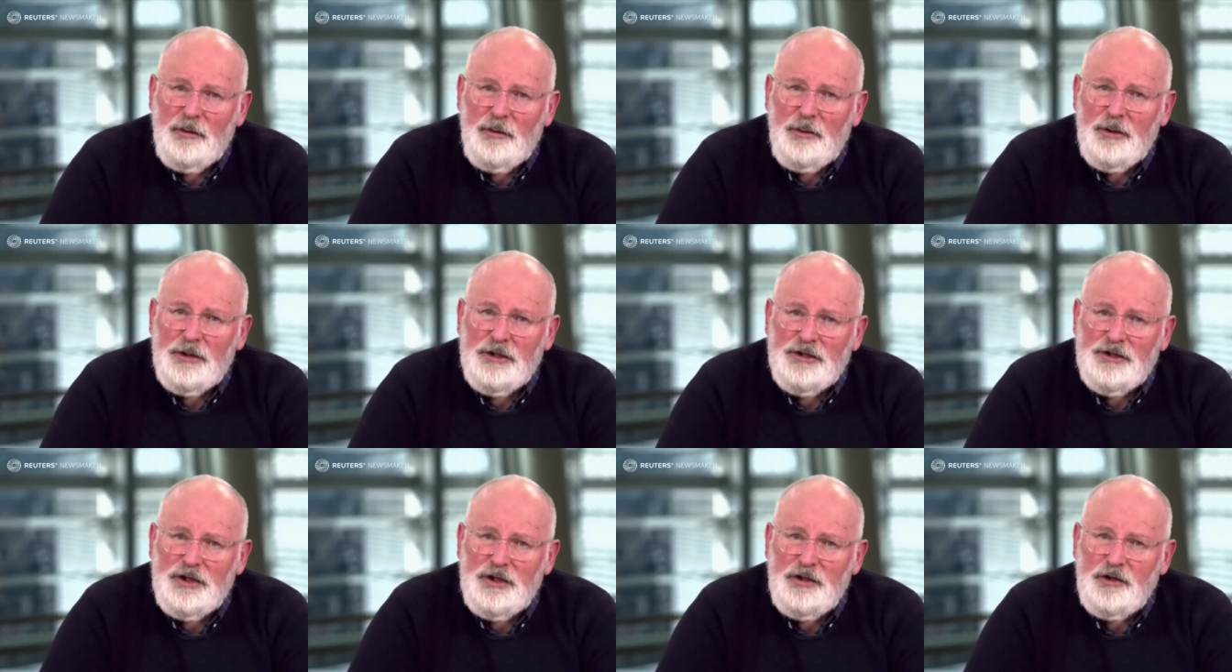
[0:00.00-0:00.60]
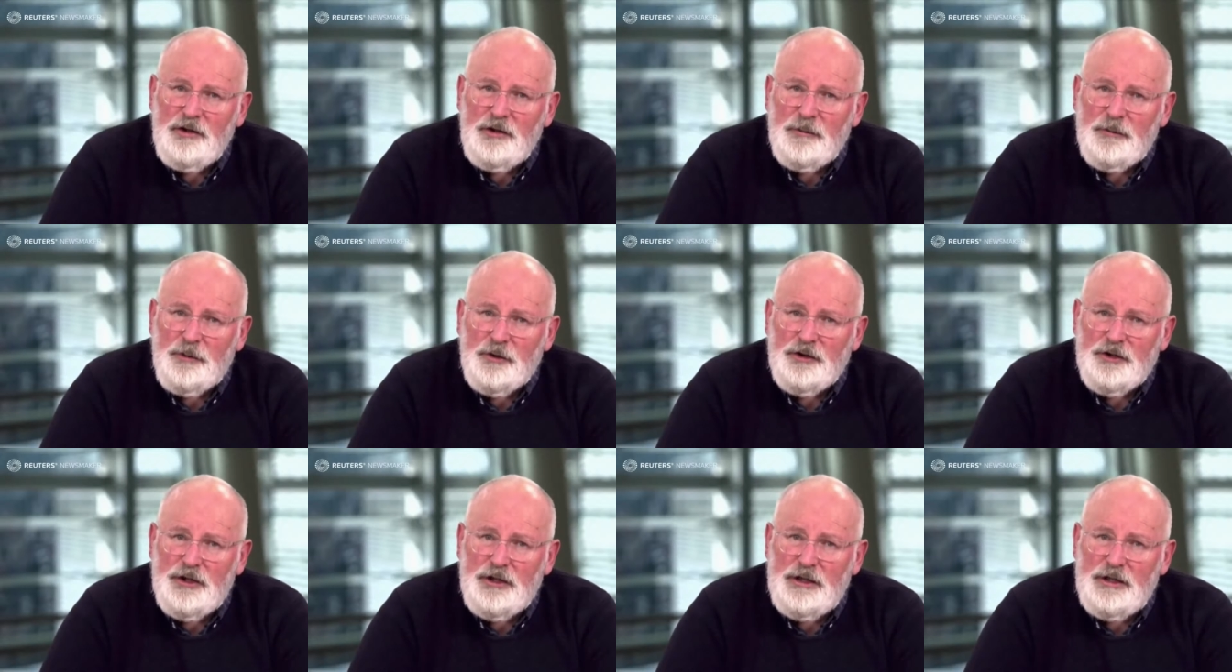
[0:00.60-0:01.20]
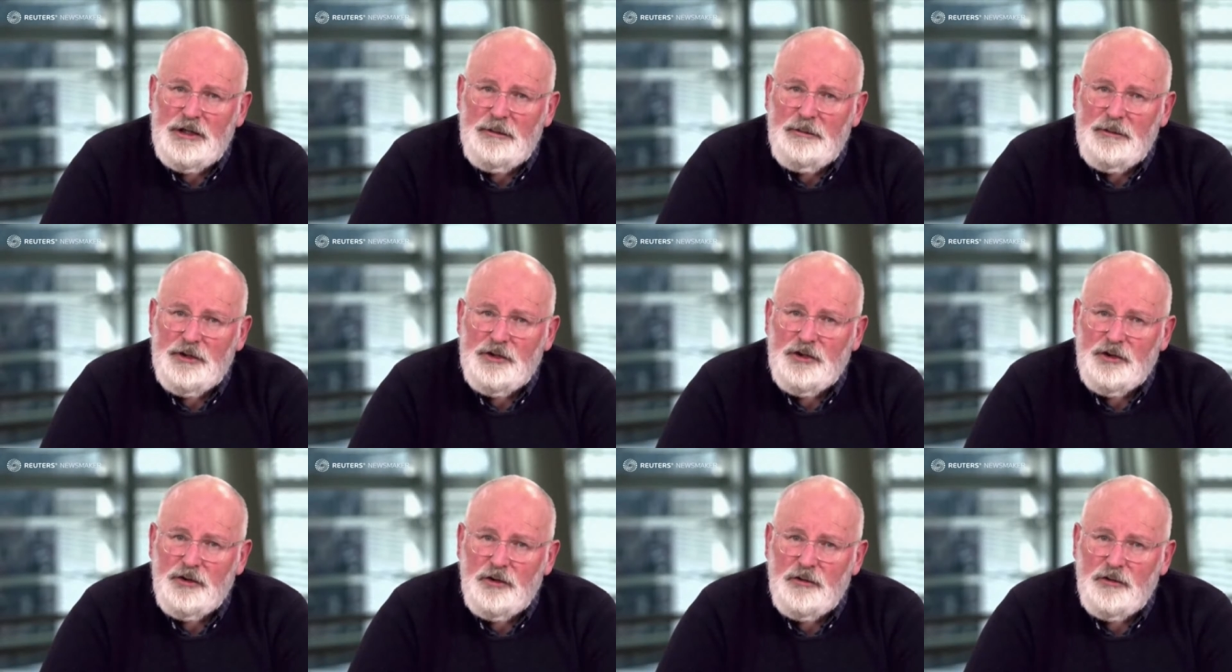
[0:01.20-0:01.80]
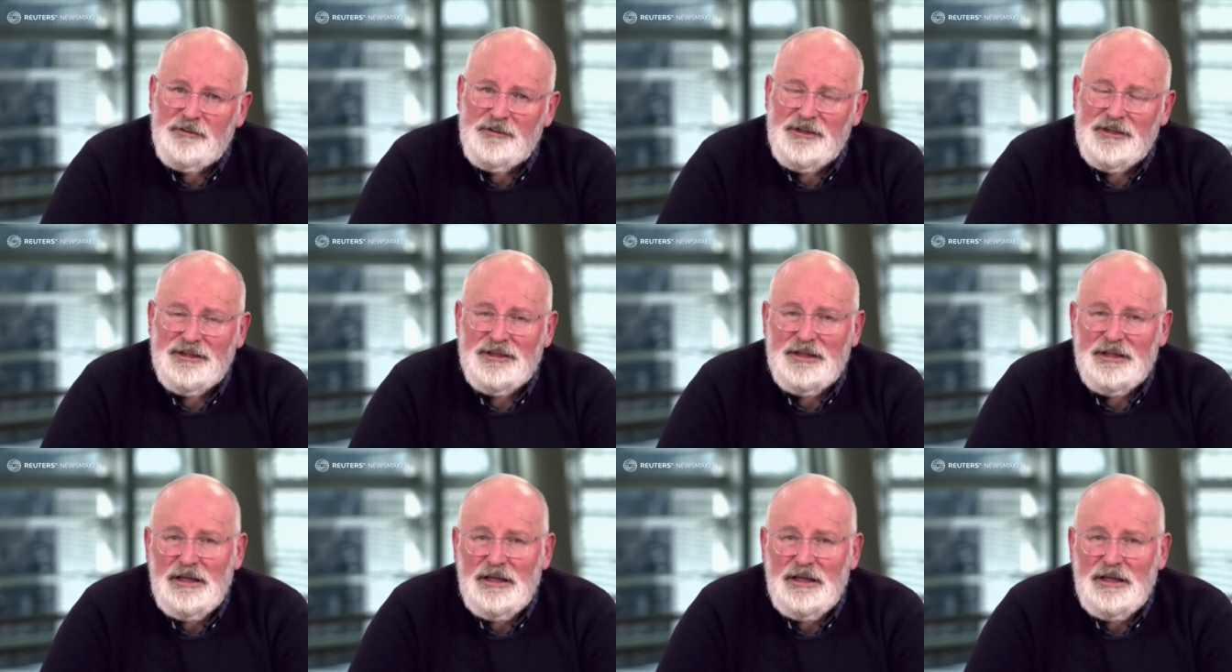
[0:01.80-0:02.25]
And we will continue to push on emission norms